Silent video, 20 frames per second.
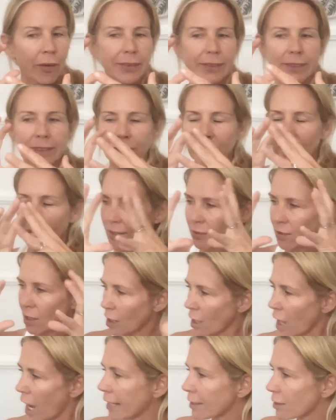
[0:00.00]
It's like the
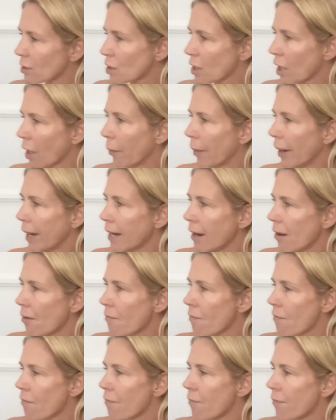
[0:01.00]
lights go
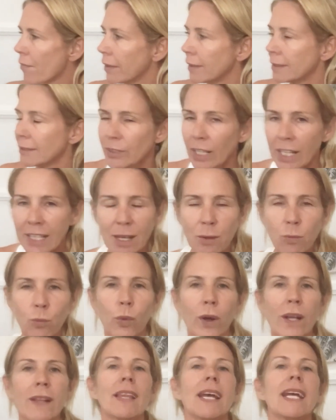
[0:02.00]
out. And then
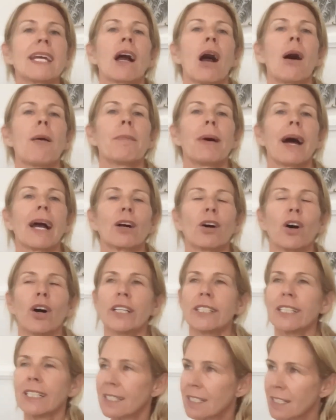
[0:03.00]
when they come back
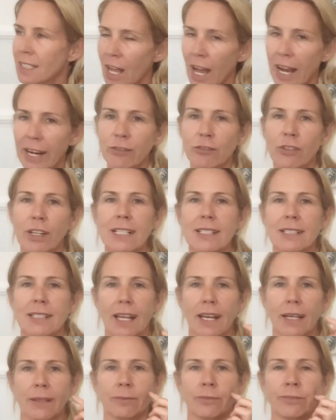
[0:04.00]
on, it's like
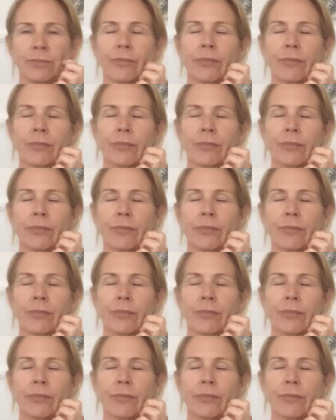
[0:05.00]
reset.